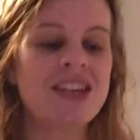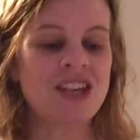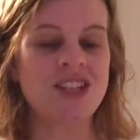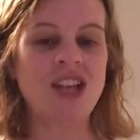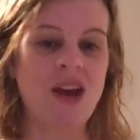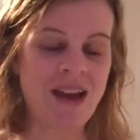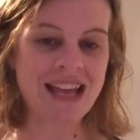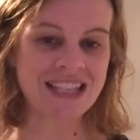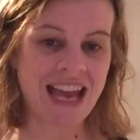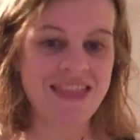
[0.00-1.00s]
So
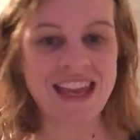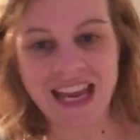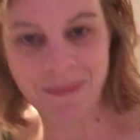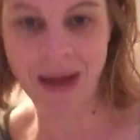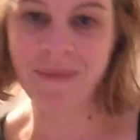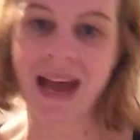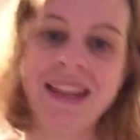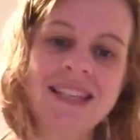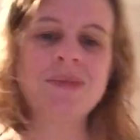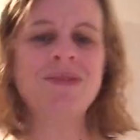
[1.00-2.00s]
let's get thinking about
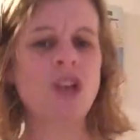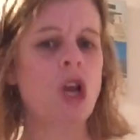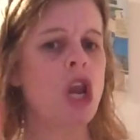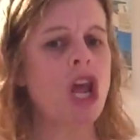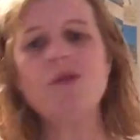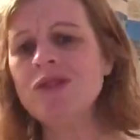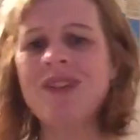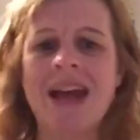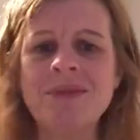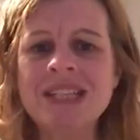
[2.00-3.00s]
maths. We've done loads of
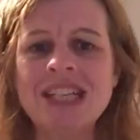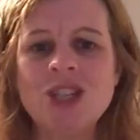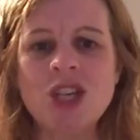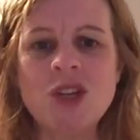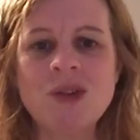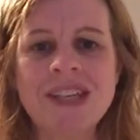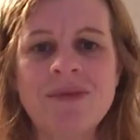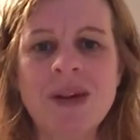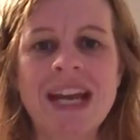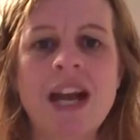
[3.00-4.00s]
counting in twos, haven't
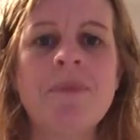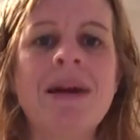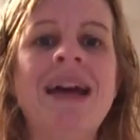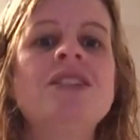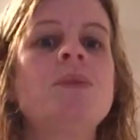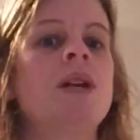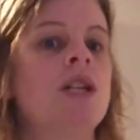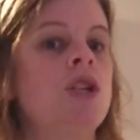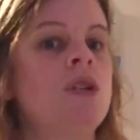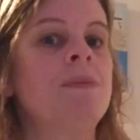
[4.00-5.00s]
we, in our maths? So we're going
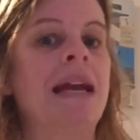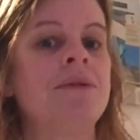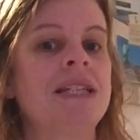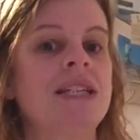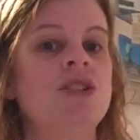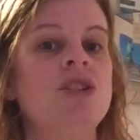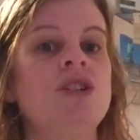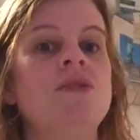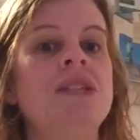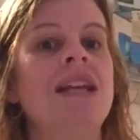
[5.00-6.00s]
to do some counting in
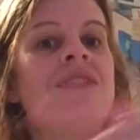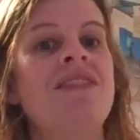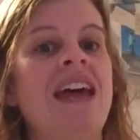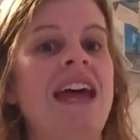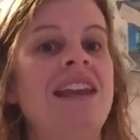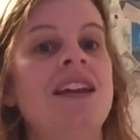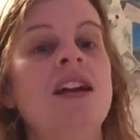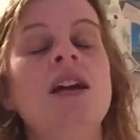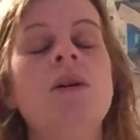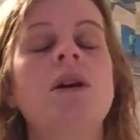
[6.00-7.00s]
twos, and then
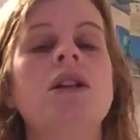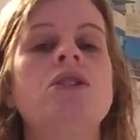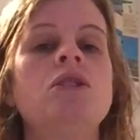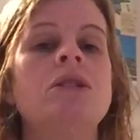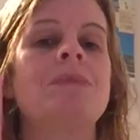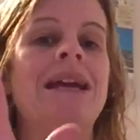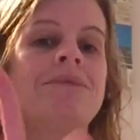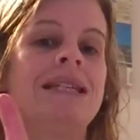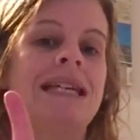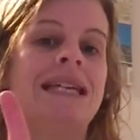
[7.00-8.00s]
we're going to do some
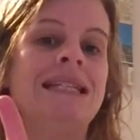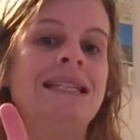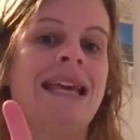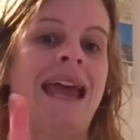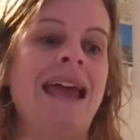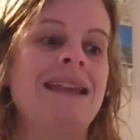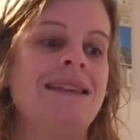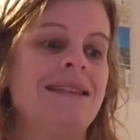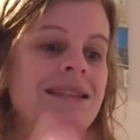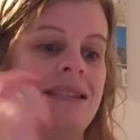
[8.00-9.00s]
counting in
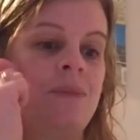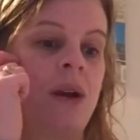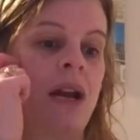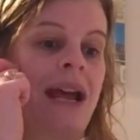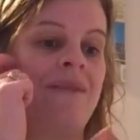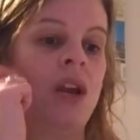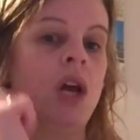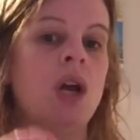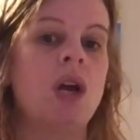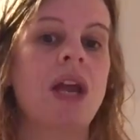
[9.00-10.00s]
tens, and we're going to have a
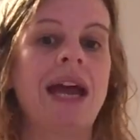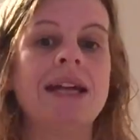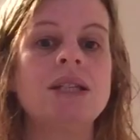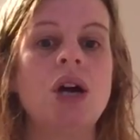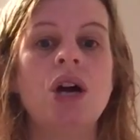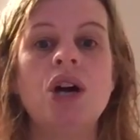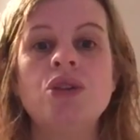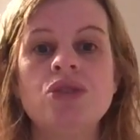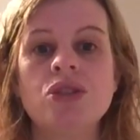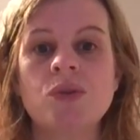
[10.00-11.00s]
look at our
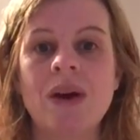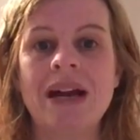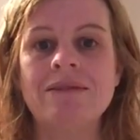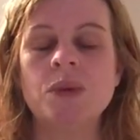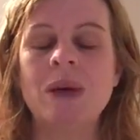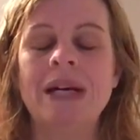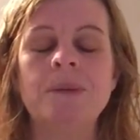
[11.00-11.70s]
100 square as well.